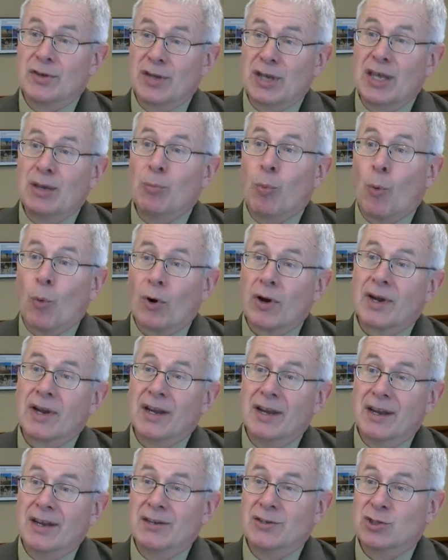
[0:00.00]
to keep
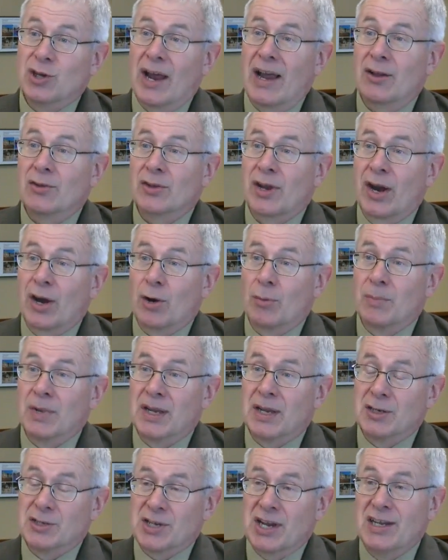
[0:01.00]
working in childcare
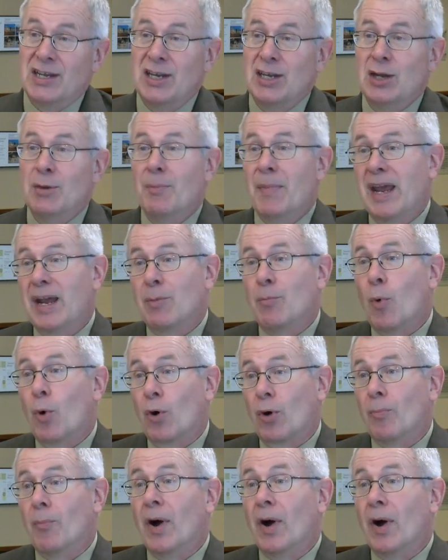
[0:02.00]
because I need to make more